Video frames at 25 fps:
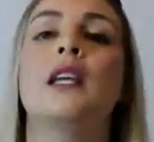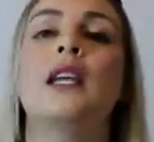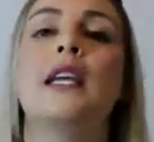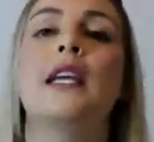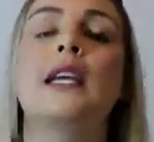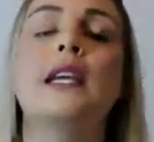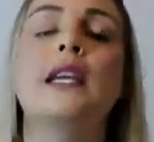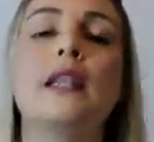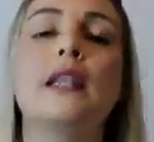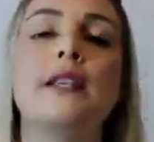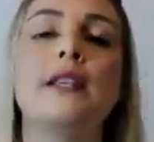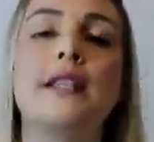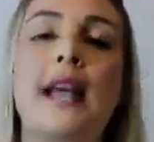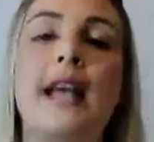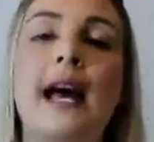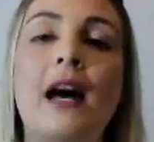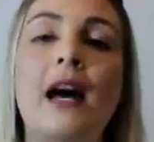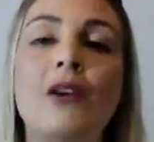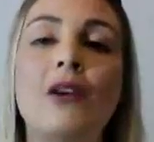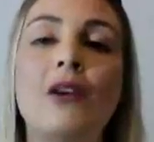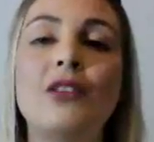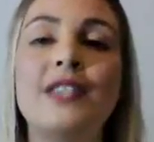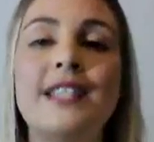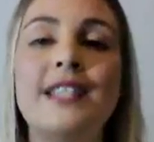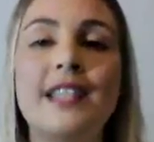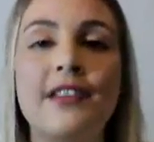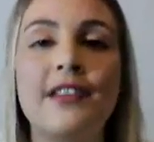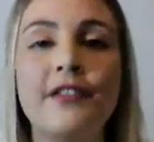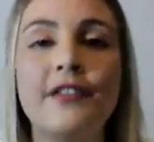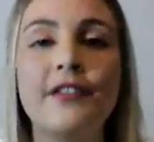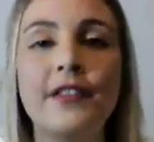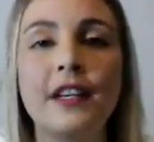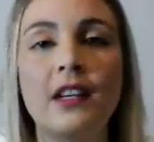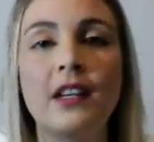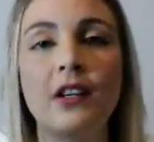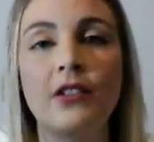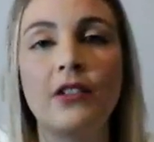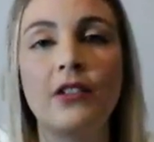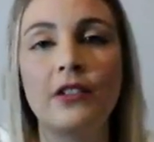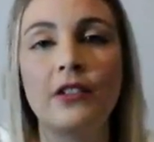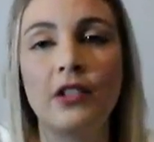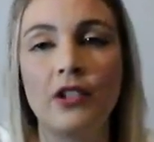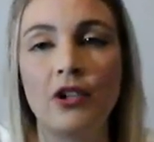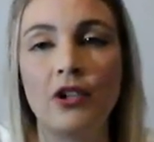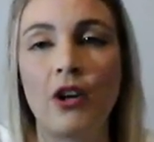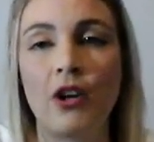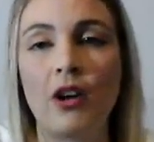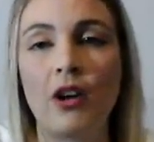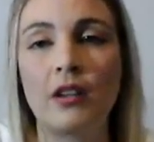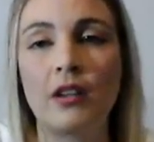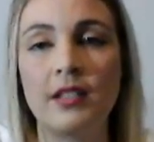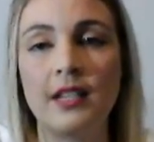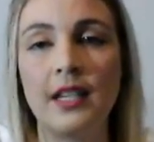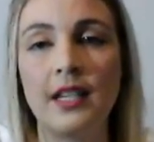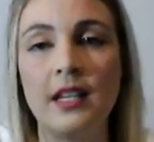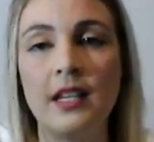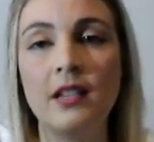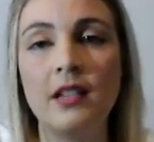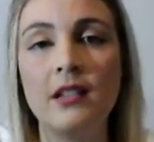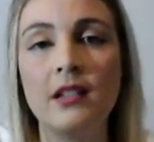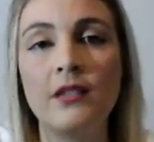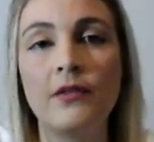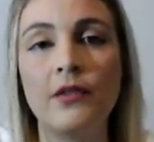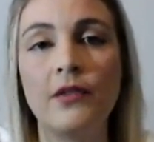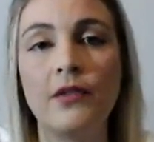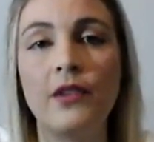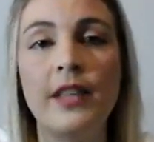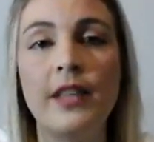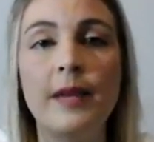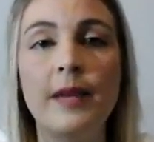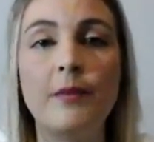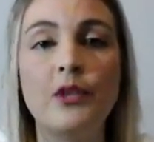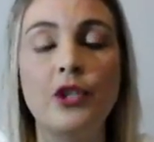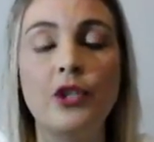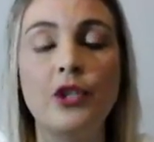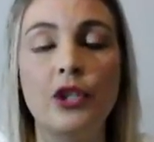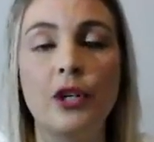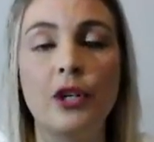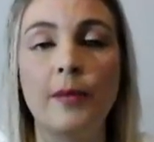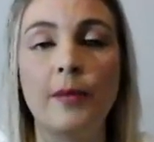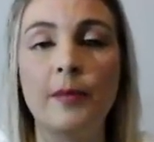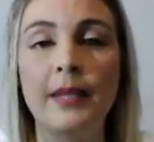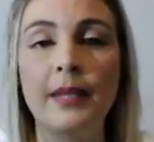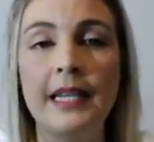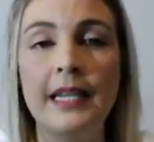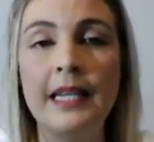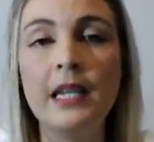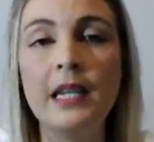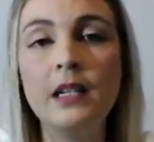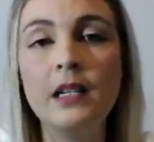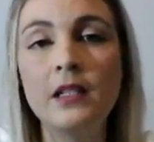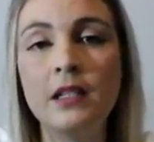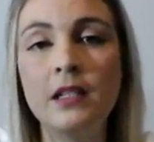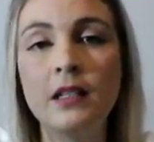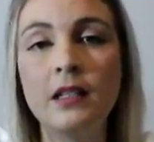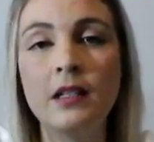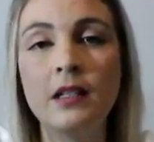is how difficult the task is for them to complete